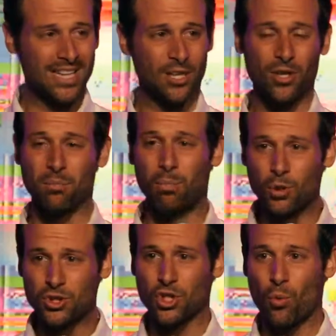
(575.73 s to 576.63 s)
It literally
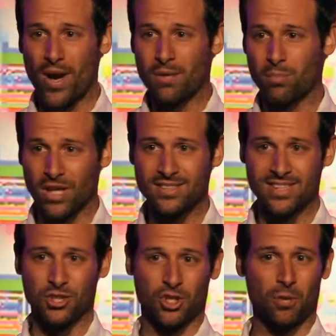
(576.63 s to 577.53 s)
boosts your white blood
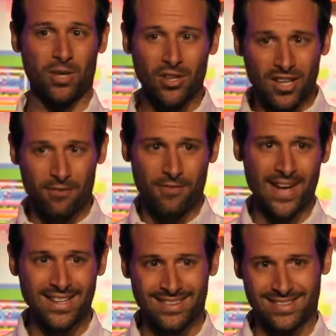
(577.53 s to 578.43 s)
cells, your ability to
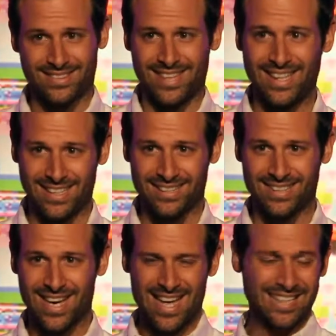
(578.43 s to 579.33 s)
fight
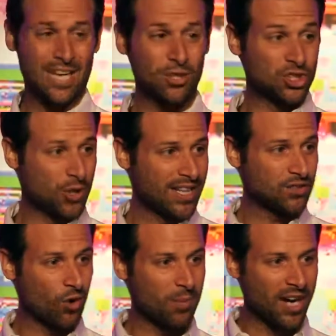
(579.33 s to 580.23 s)
disease. That's how it's
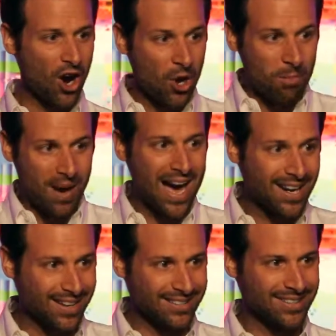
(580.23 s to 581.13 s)
transforming our
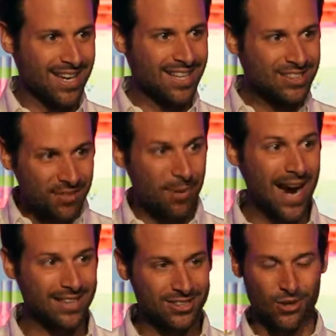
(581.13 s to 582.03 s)
bodies to
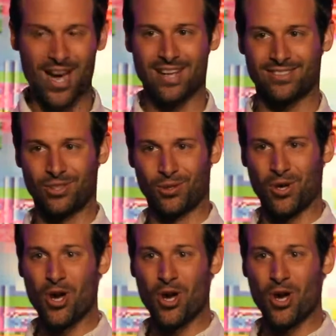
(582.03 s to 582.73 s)
practice gratitude.